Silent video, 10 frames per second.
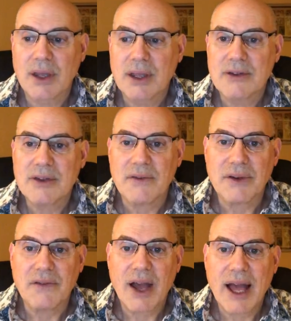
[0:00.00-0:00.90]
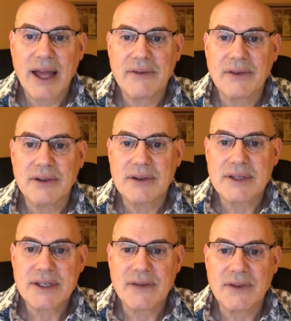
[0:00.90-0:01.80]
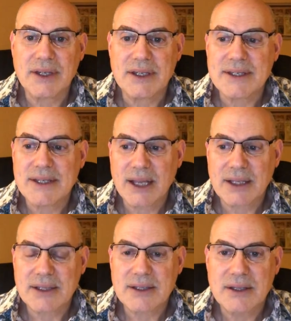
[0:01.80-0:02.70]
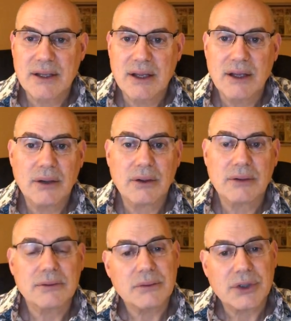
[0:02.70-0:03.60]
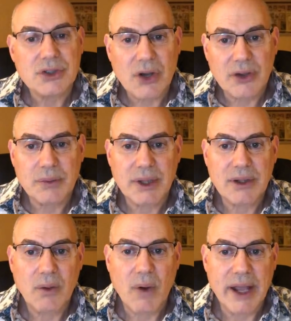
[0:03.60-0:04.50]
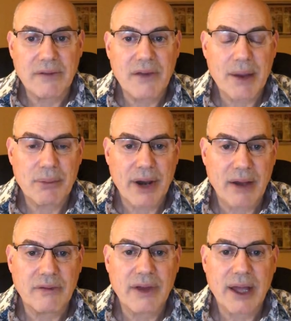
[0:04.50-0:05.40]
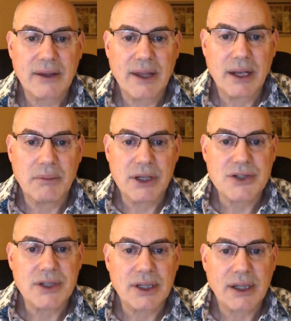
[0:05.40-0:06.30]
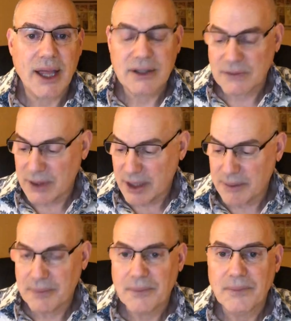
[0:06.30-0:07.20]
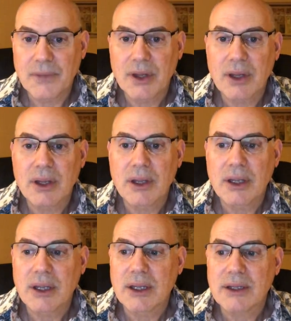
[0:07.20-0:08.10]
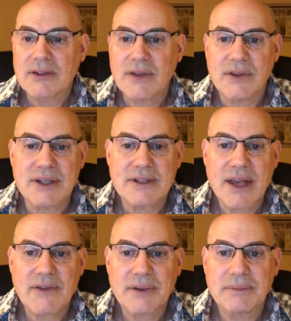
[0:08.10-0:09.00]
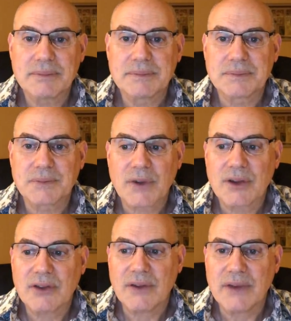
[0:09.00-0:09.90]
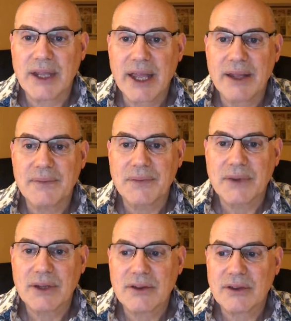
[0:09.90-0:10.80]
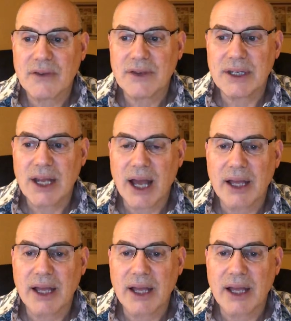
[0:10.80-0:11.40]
75, 76, which talks about the white fat, brown fat that I mentioned in the last video. 77, 78, 79.